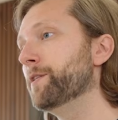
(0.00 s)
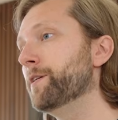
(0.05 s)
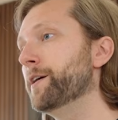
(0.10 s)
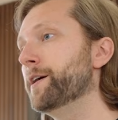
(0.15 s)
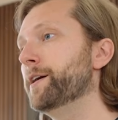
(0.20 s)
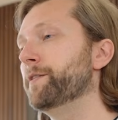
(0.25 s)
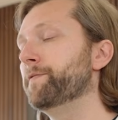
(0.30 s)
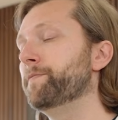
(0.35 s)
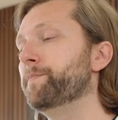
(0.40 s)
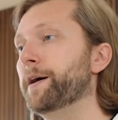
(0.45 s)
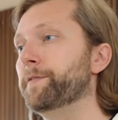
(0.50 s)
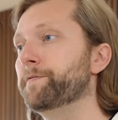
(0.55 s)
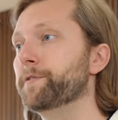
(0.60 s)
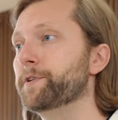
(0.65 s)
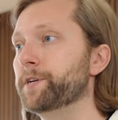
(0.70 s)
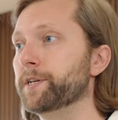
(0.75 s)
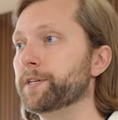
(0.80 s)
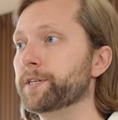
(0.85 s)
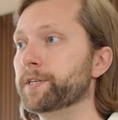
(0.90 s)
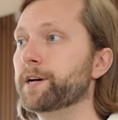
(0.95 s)
line of
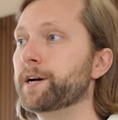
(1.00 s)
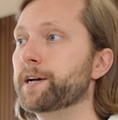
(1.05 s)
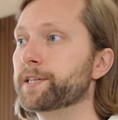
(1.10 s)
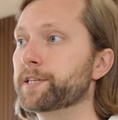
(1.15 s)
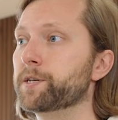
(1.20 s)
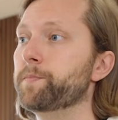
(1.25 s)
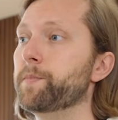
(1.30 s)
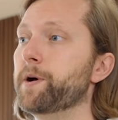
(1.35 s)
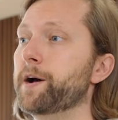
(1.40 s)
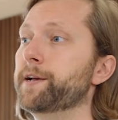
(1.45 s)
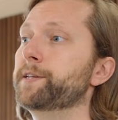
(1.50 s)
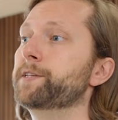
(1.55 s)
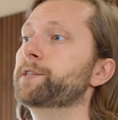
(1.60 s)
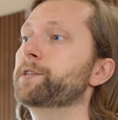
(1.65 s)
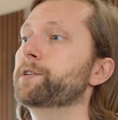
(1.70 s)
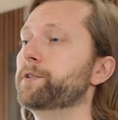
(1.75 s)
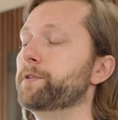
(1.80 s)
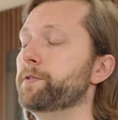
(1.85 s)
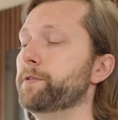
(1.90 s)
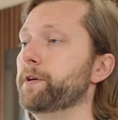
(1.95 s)
beverages
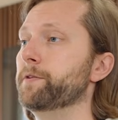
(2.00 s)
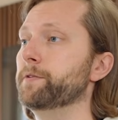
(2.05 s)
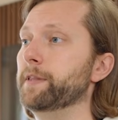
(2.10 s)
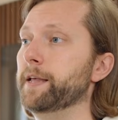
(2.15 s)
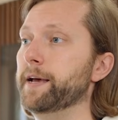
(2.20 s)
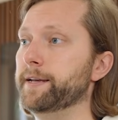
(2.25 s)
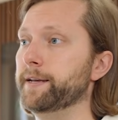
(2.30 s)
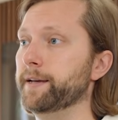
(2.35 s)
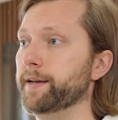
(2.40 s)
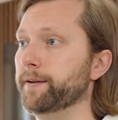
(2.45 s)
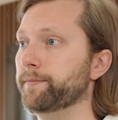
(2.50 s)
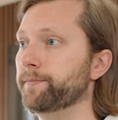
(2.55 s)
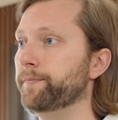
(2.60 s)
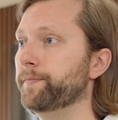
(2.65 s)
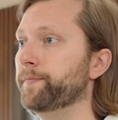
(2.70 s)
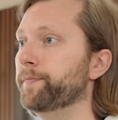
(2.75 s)
customized to their liking.